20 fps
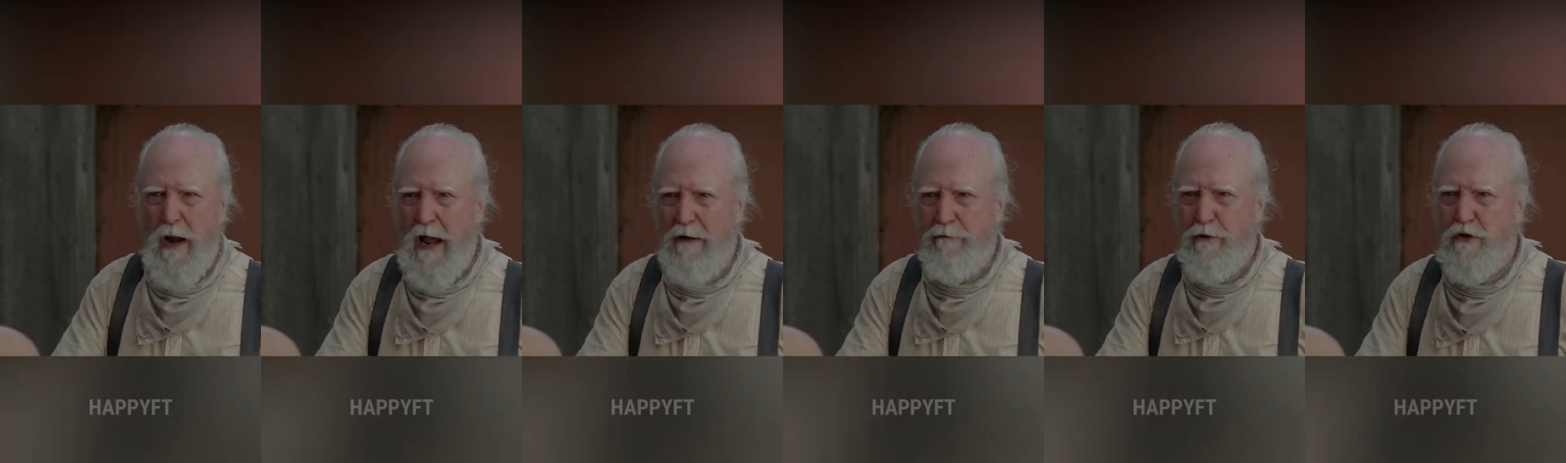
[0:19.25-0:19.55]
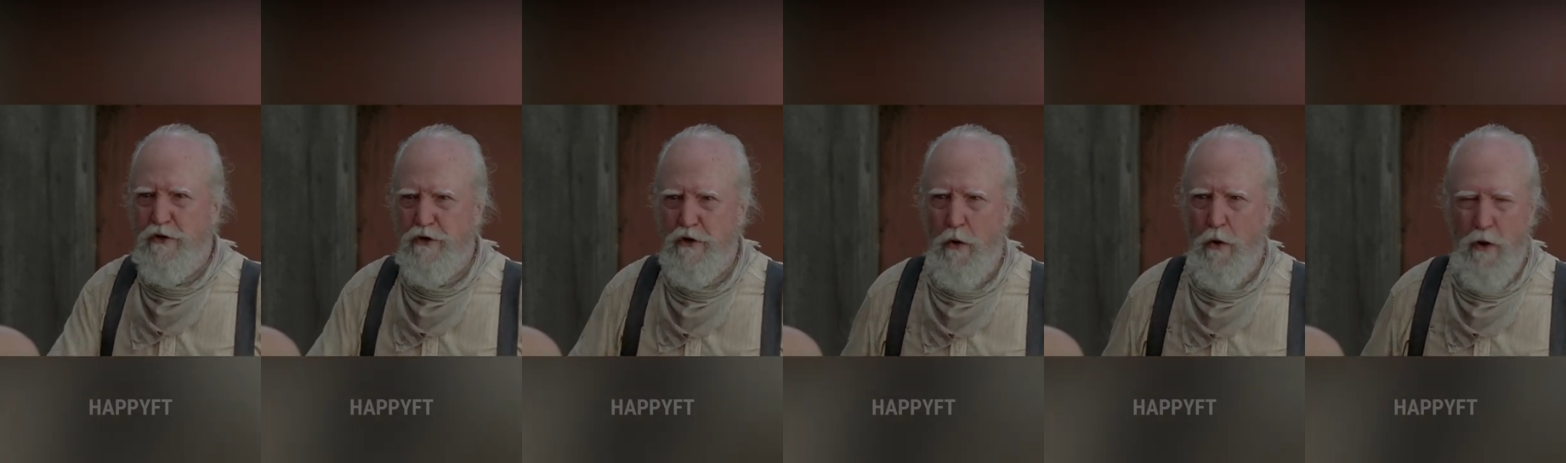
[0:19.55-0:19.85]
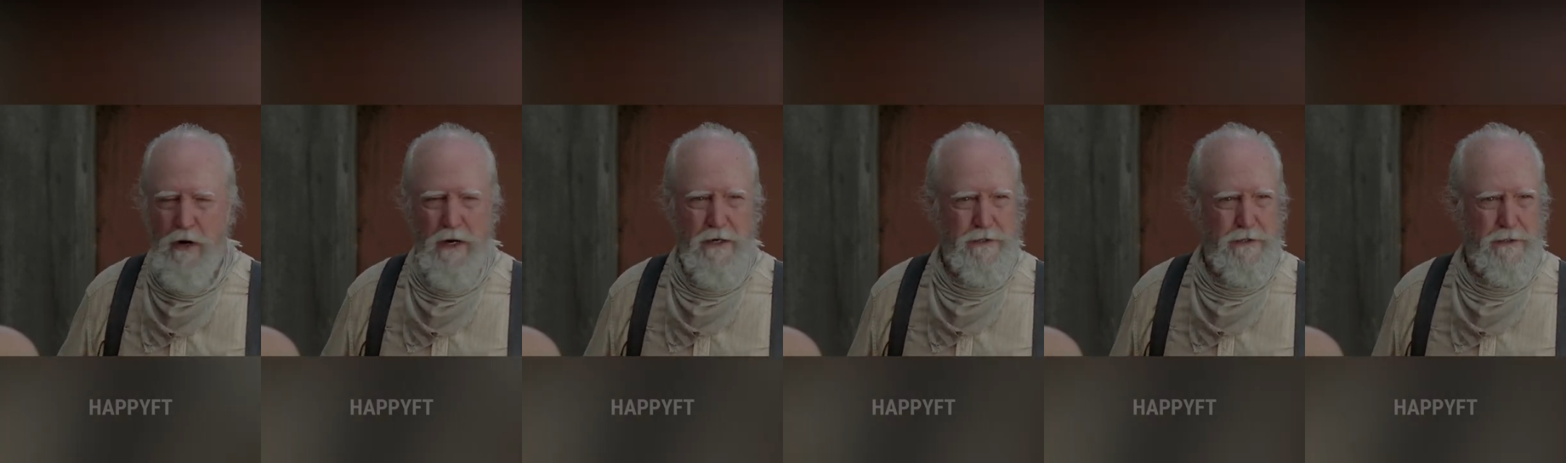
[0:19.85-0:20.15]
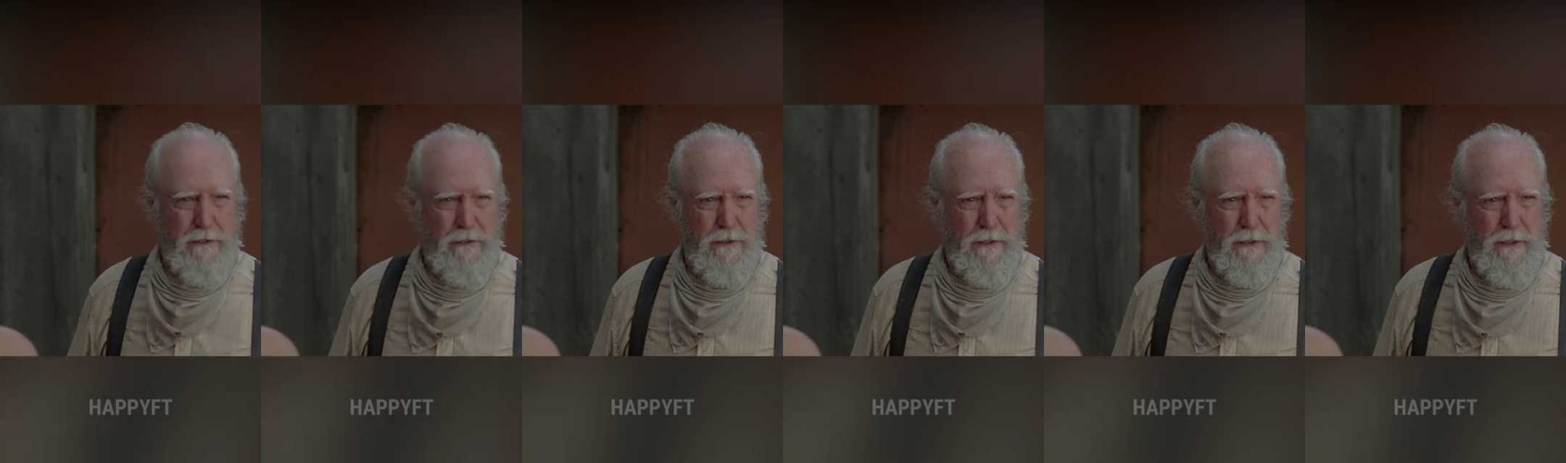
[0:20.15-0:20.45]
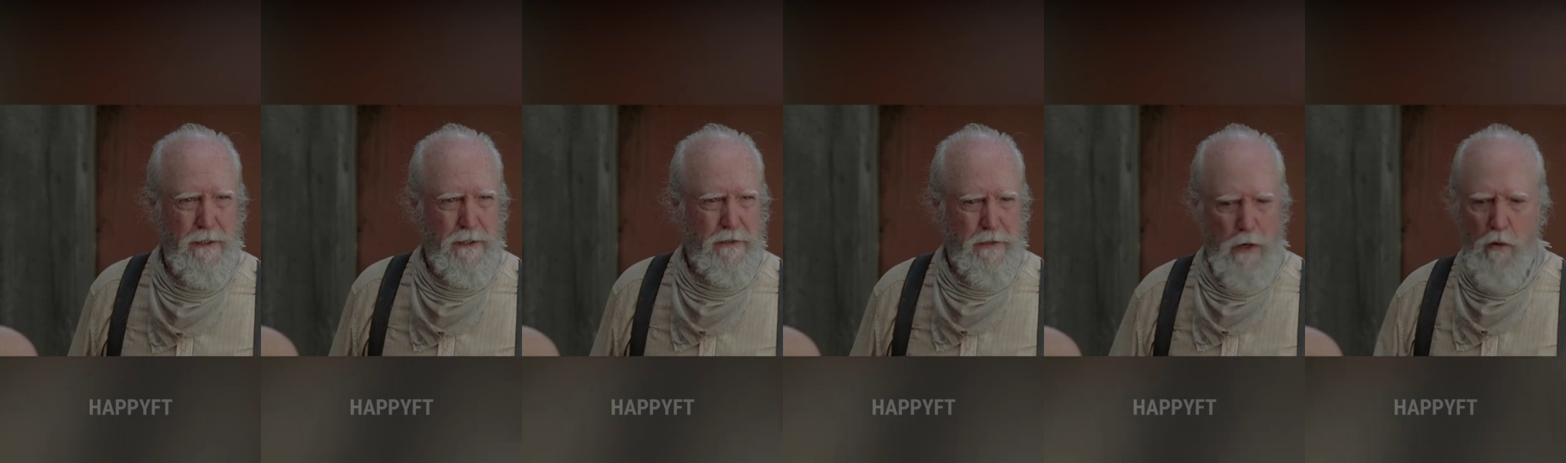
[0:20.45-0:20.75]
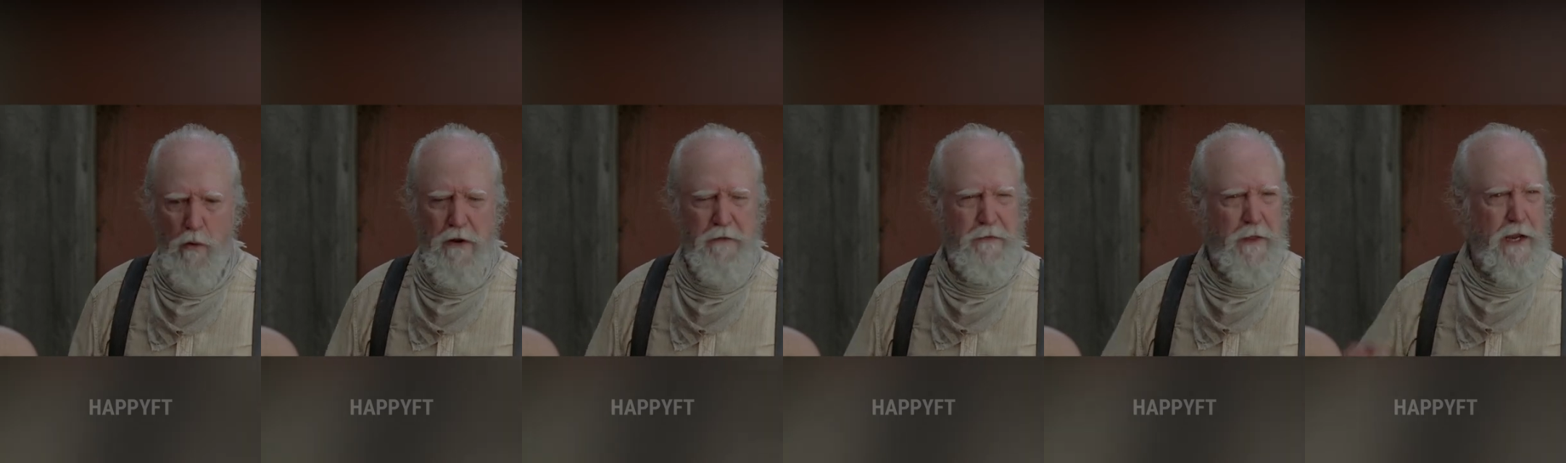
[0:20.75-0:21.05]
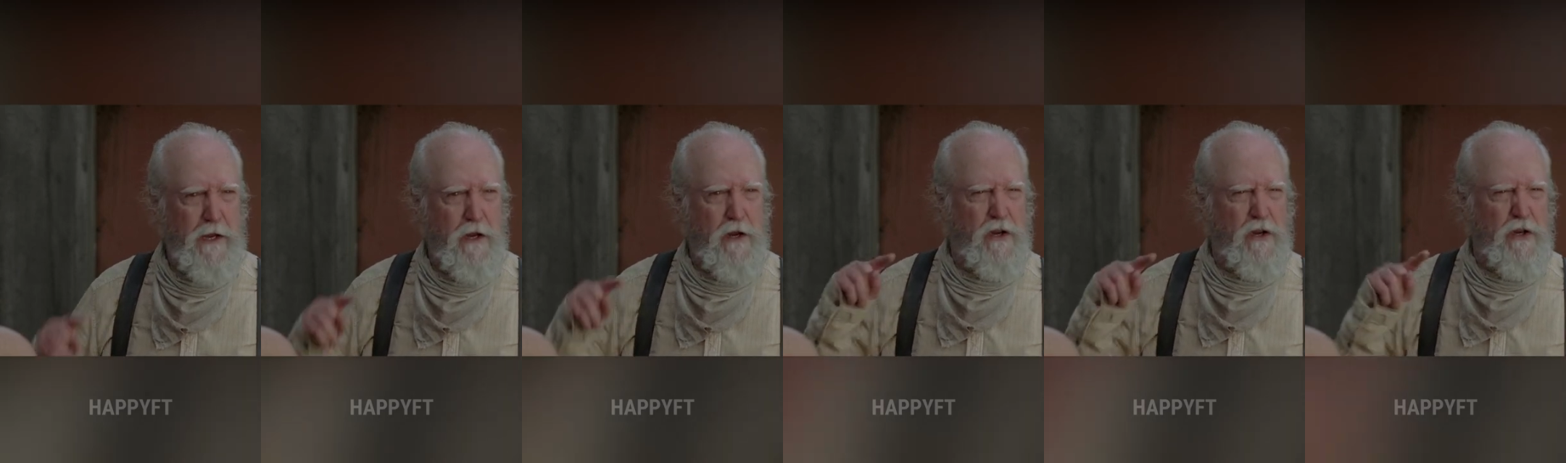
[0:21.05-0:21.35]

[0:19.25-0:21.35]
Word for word: don't have a choice. The only thing